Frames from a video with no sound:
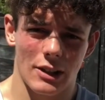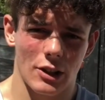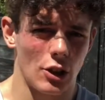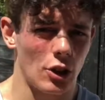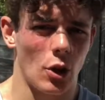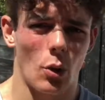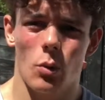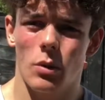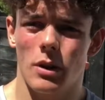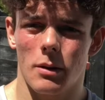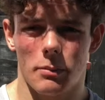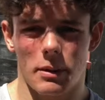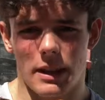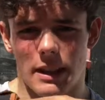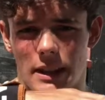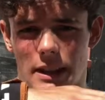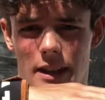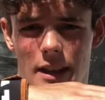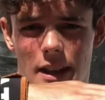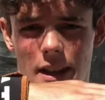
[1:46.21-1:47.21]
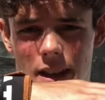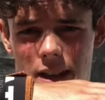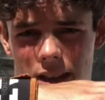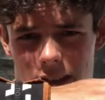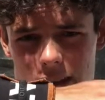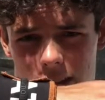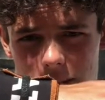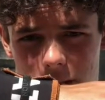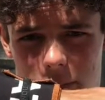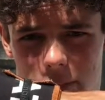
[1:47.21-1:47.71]
You don't want to be
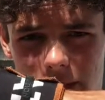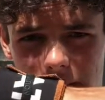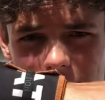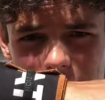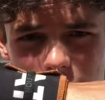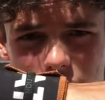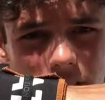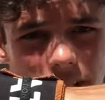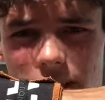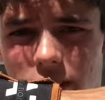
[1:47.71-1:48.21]
completely straight,